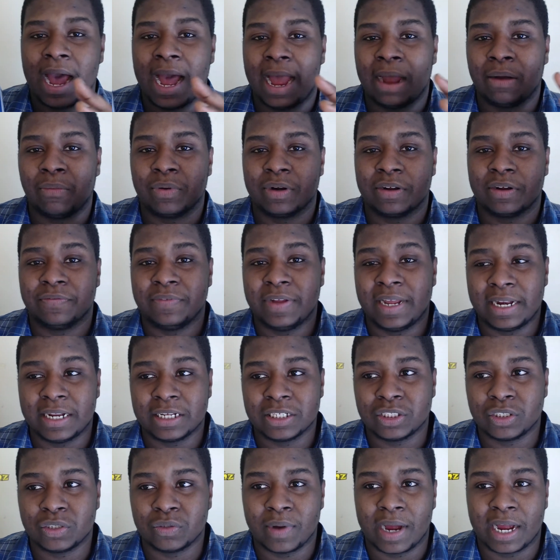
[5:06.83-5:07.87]
I would have
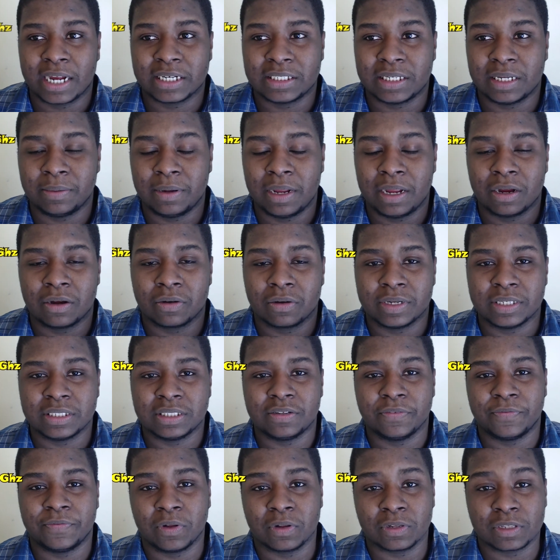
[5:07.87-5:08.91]
needed to actually increase the
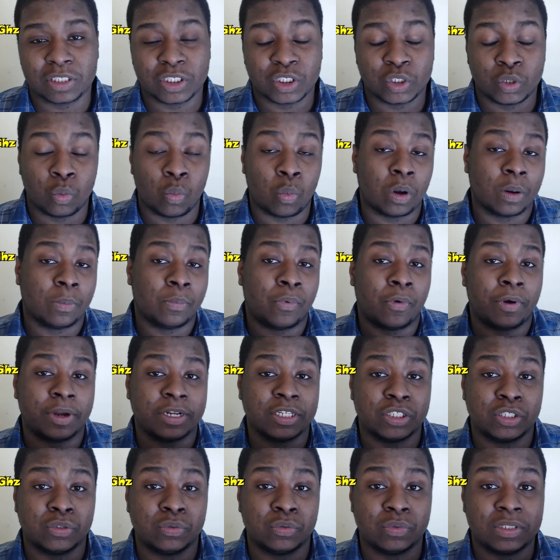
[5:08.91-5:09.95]
voltage to
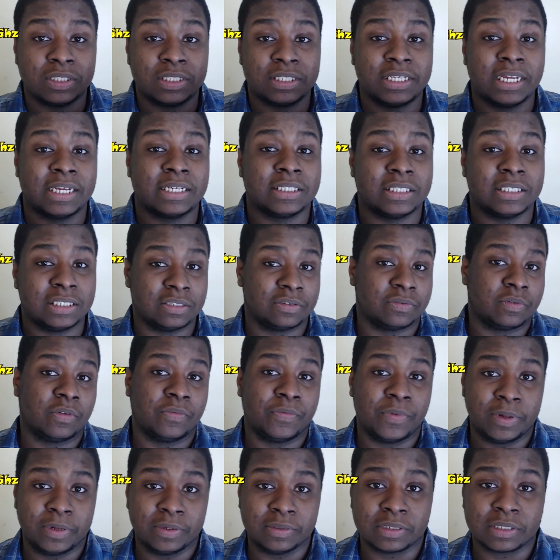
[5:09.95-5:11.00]
1.260
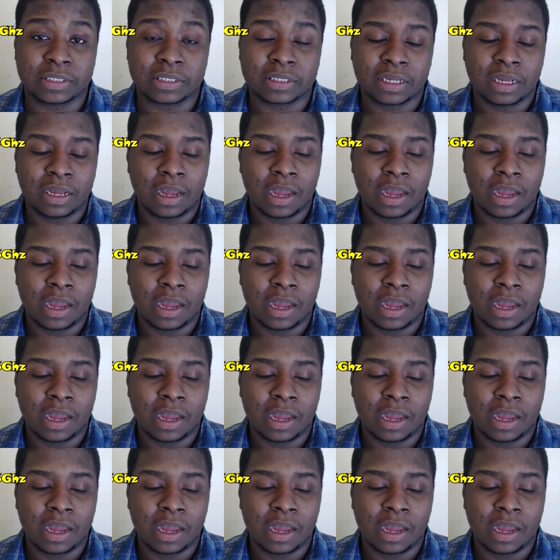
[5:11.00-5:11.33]
volts.